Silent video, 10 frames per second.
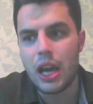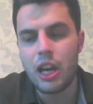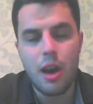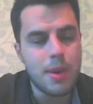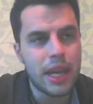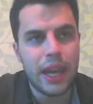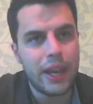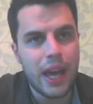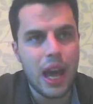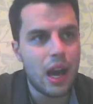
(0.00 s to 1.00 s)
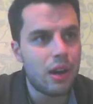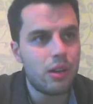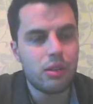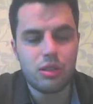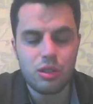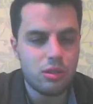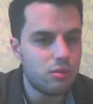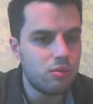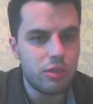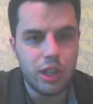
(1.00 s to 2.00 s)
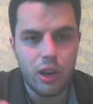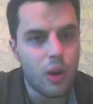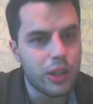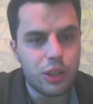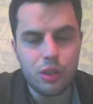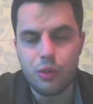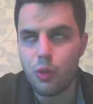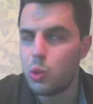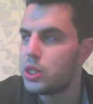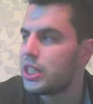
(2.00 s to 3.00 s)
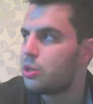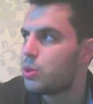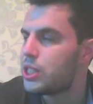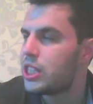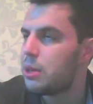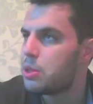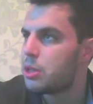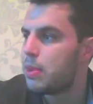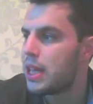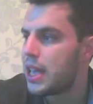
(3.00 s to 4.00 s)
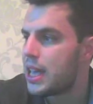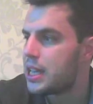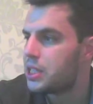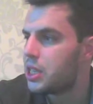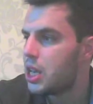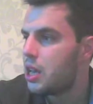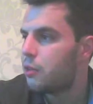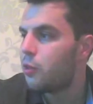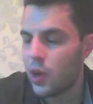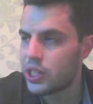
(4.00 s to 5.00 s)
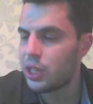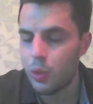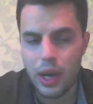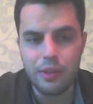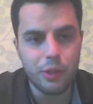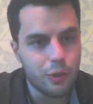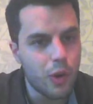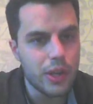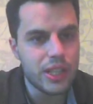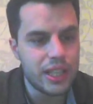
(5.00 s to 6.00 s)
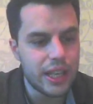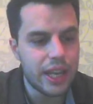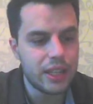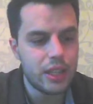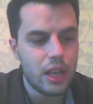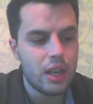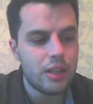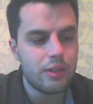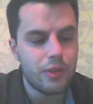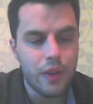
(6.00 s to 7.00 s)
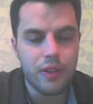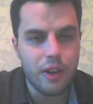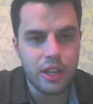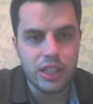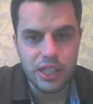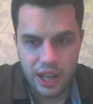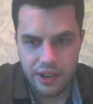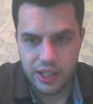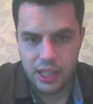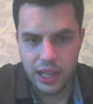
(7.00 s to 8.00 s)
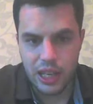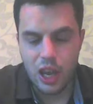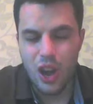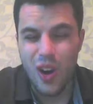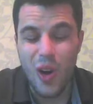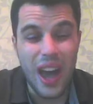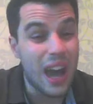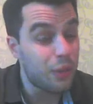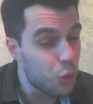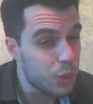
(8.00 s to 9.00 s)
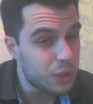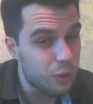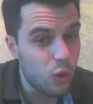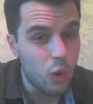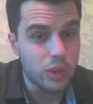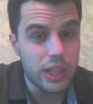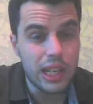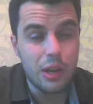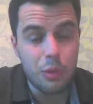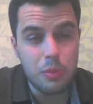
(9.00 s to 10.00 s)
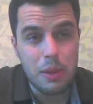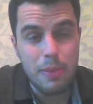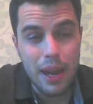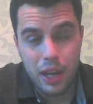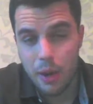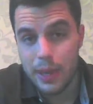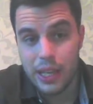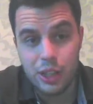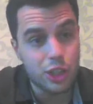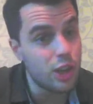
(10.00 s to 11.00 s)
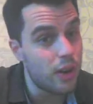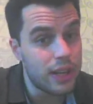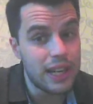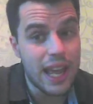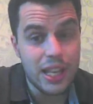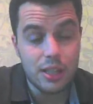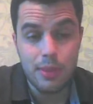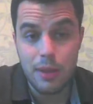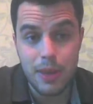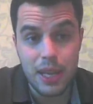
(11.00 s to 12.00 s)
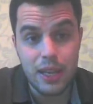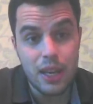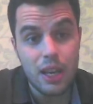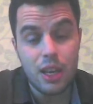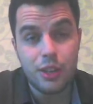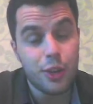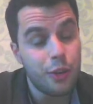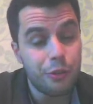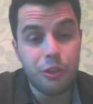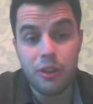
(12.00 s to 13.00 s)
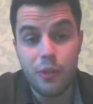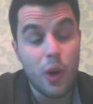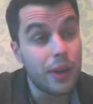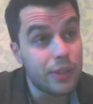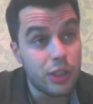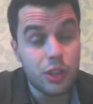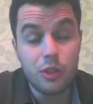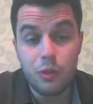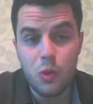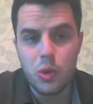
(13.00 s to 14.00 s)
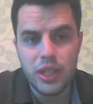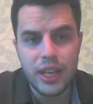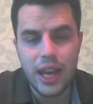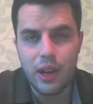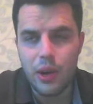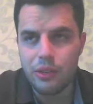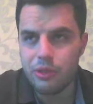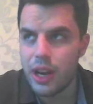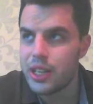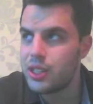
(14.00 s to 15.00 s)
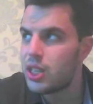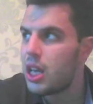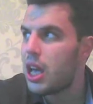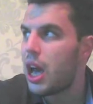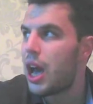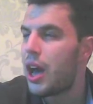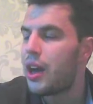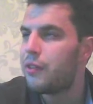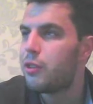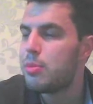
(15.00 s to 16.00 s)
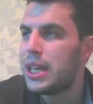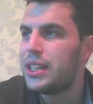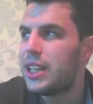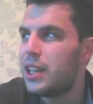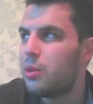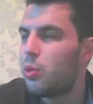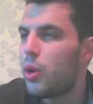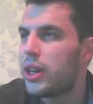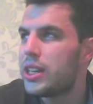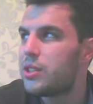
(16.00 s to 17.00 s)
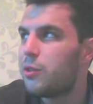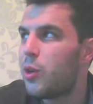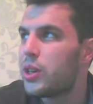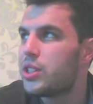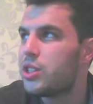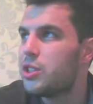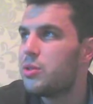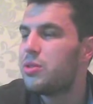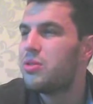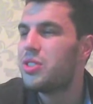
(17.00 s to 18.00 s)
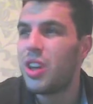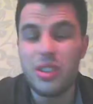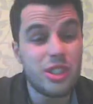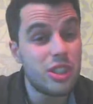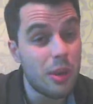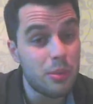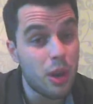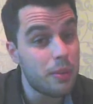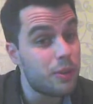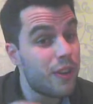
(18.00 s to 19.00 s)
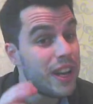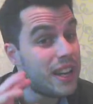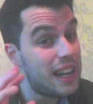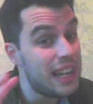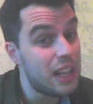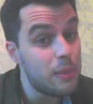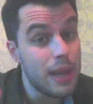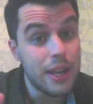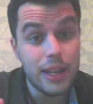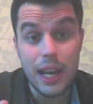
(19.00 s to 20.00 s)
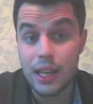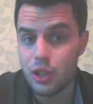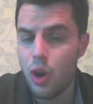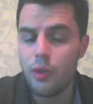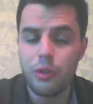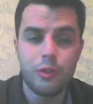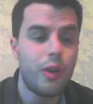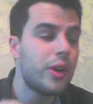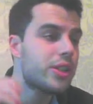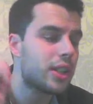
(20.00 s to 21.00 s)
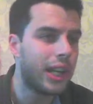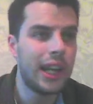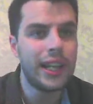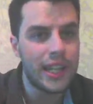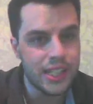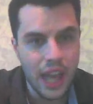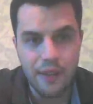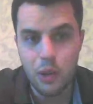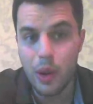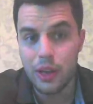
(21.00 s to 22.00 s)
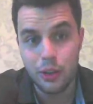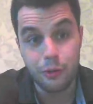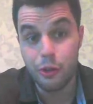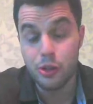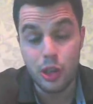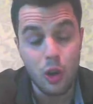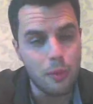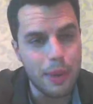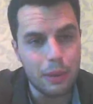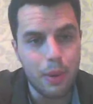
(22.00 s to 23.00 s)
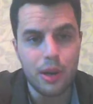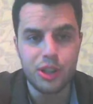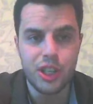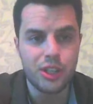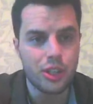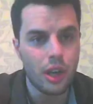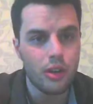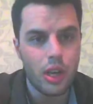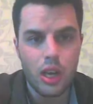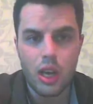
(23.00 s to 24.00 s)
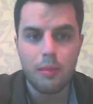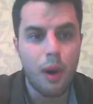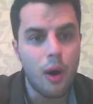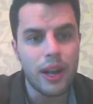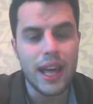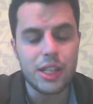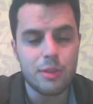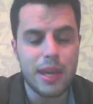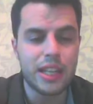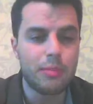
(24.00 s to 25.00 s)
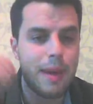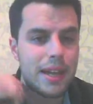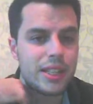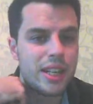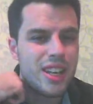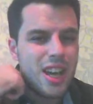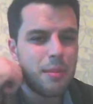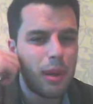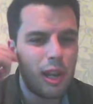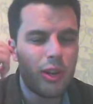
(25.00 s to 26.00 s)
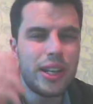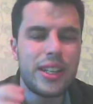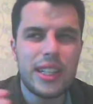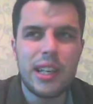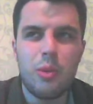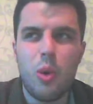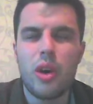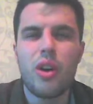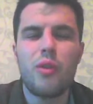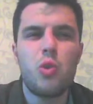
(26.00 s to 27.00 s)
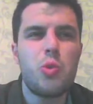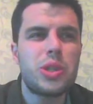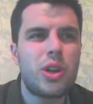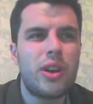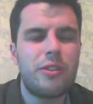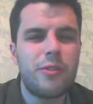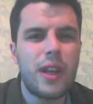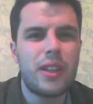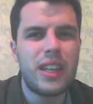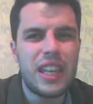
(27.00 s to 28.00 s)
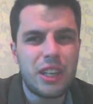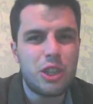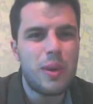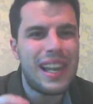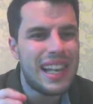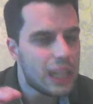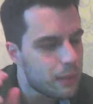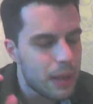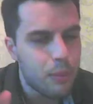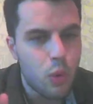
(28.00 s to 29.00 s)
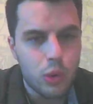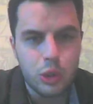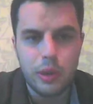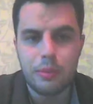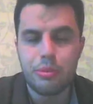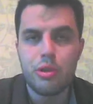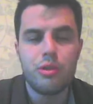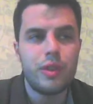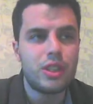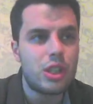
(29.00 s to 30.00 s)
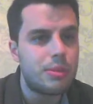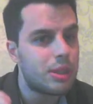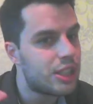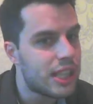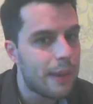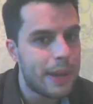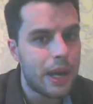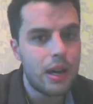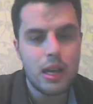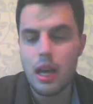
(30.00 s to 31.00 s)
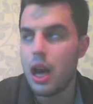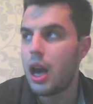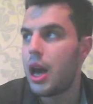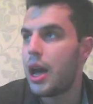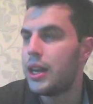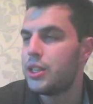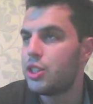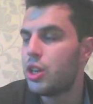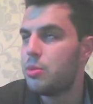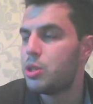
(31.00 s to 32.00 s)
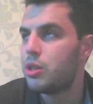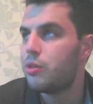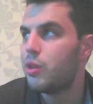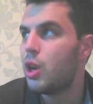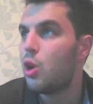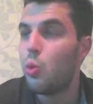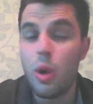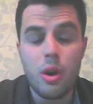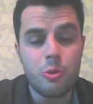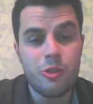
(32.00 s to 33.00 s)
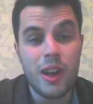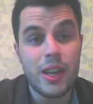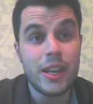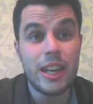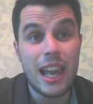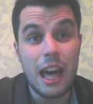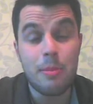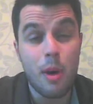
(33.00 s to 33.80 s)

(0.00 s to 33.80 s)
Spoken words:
coming in at, you know, high 240s, which seems to be his fighting weight for fights he takes very, very seriously. I have always thought Dillian would be better coming in slightly less, maybe 235 to 240, that kind of range. For me, Dillian Whyte is a fighter who does sometimes fade a little bit in the latter half of fights. Clearly, he's a heavyweight who throws a lot of big punches, so part of that's to be expected. But looking at Dillian Whyte, I've always kind of felt that he could do a little bit more to improve in terms of stamina and in terms of work rate in the latter